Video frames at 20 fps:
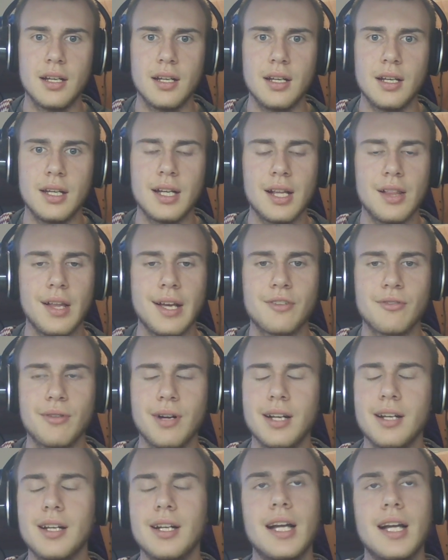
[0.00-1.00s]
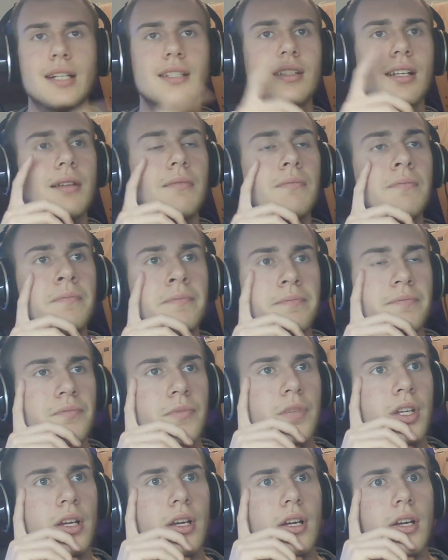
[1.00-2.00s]
And I liked Rhydon, and I said,
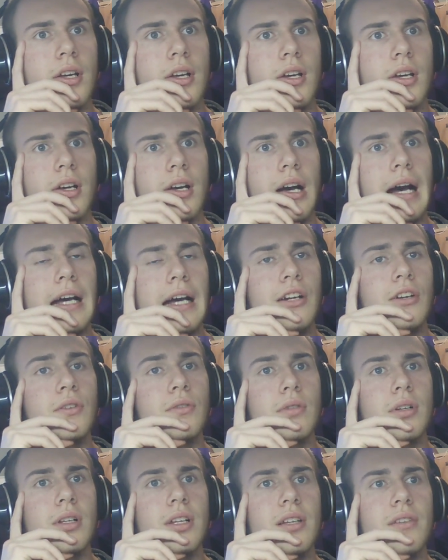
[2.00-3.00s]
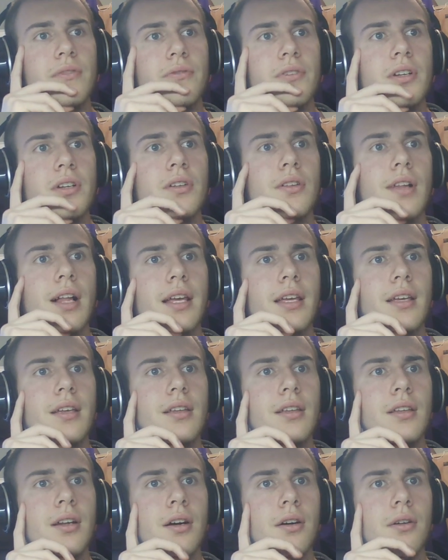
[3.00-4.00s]
I don't really feel like,
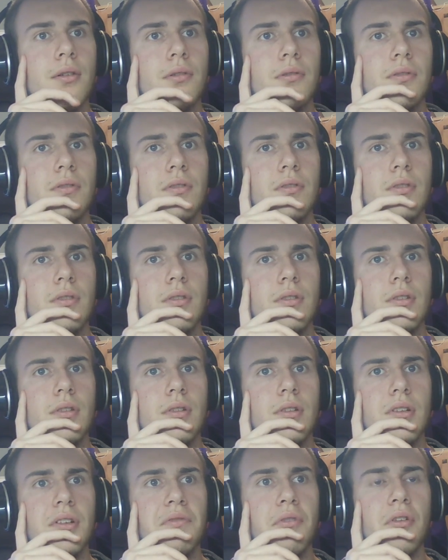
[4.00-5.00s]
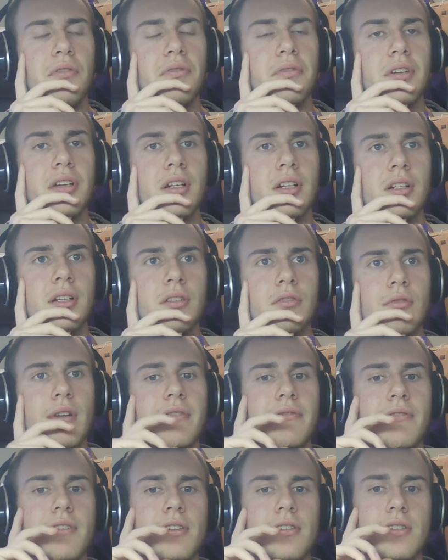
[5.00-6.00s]
evolving it into
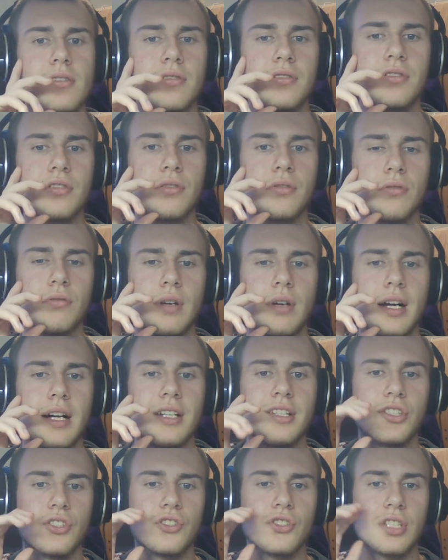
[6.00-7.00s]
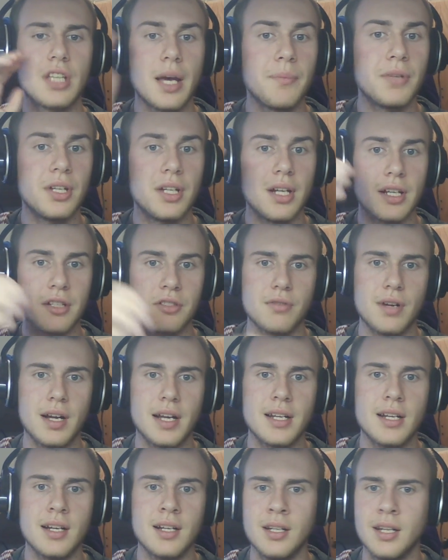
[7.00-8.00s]
Rhyperior, so I just kept it as
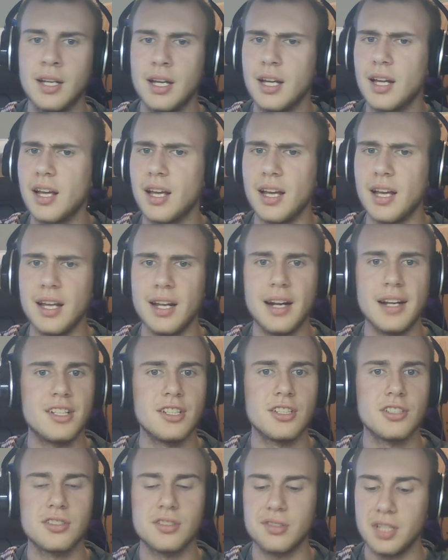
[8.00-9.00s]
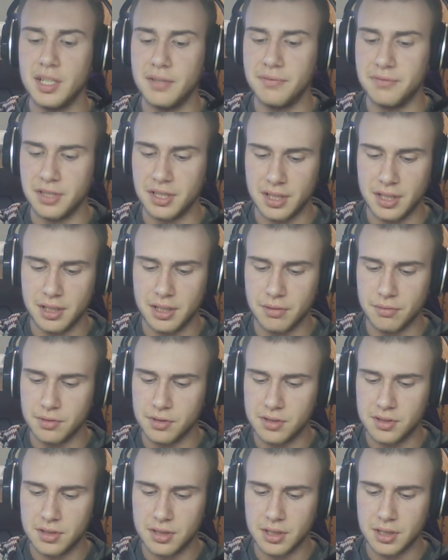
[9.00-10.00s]
Rhydon, and I just loved it.
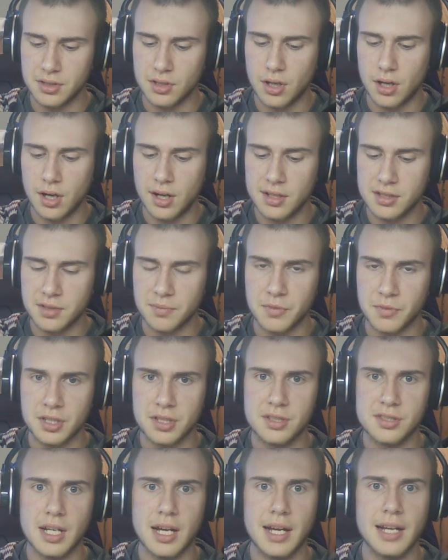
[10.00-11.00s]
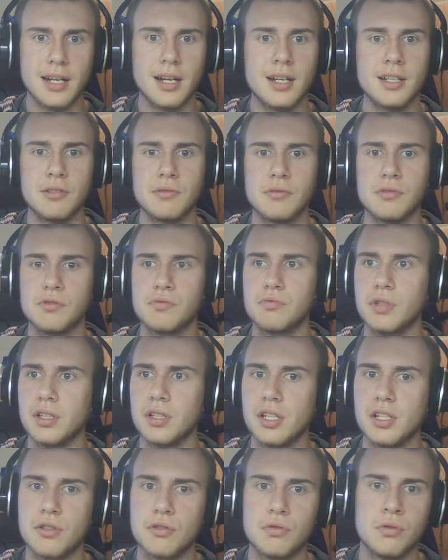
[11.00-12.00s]
It's awesome. The design on it was
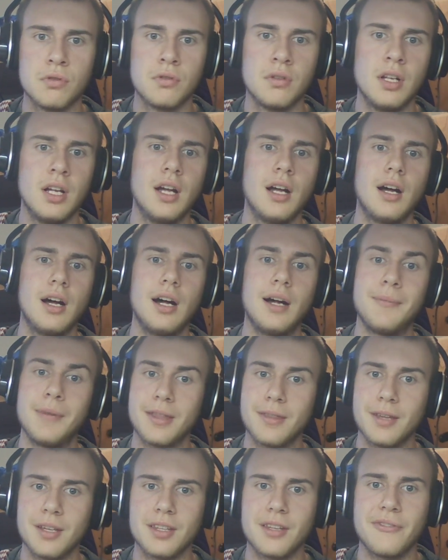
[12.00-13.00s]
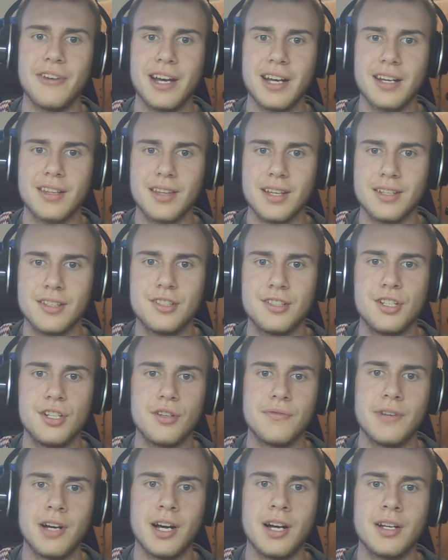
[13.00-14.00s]
really cool. I think the fact that
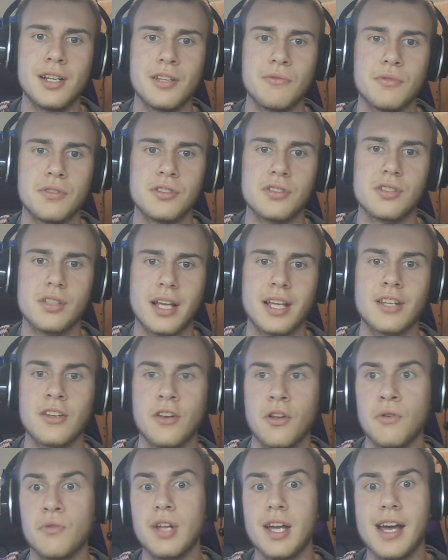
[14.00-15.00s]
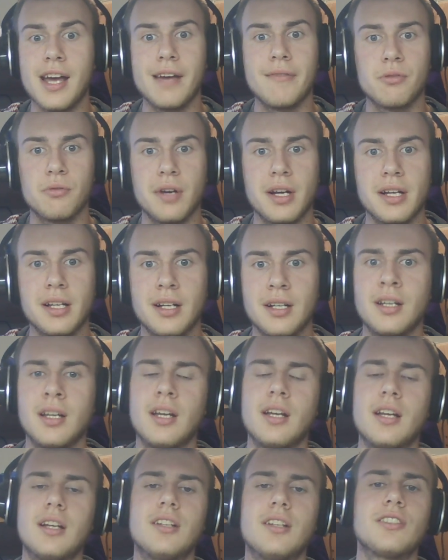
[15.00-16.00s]
Giovanni was like known to have a Rhydon
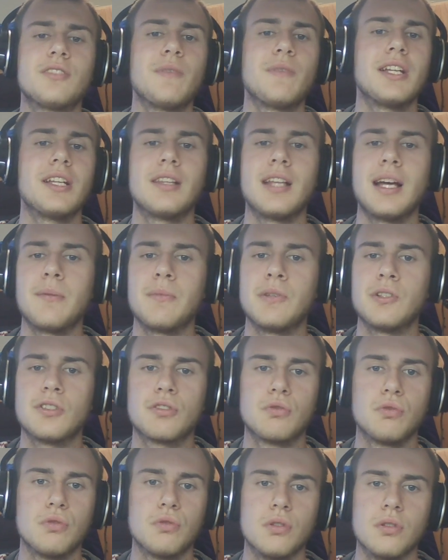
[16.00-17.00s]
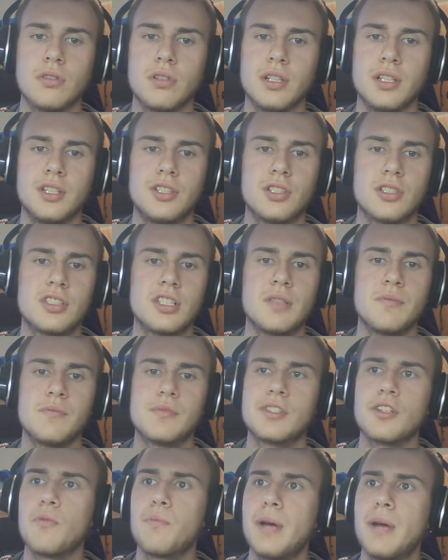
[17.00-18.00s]
just made it that much cooler. It just seemed
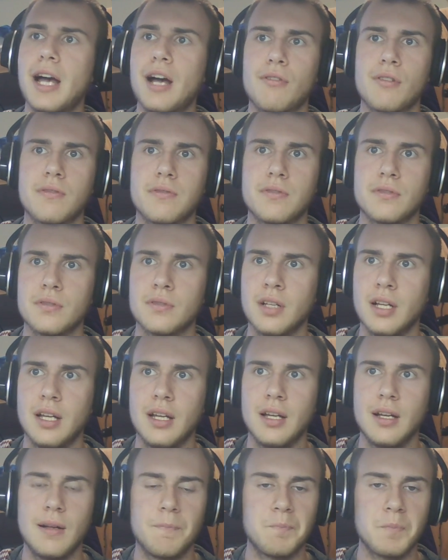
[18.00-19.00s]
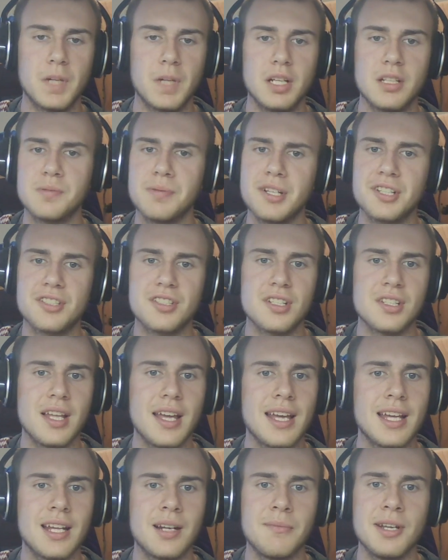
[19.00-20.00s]
so powerful, especially in the
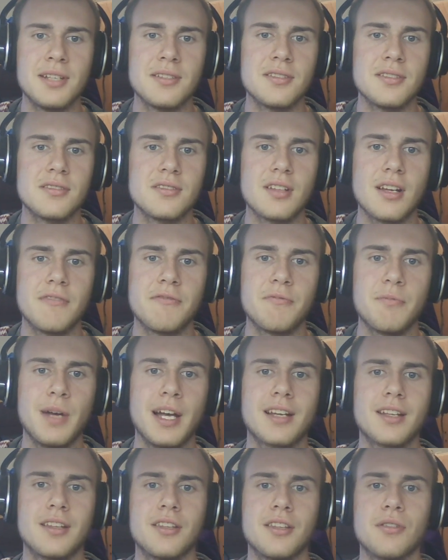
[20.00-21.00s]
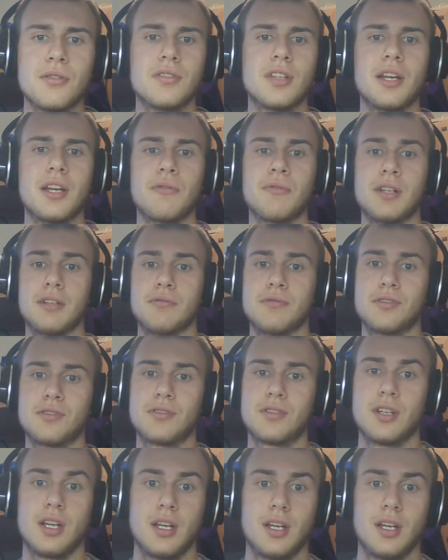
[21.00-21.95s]
animes and stuff back in the old day when it was.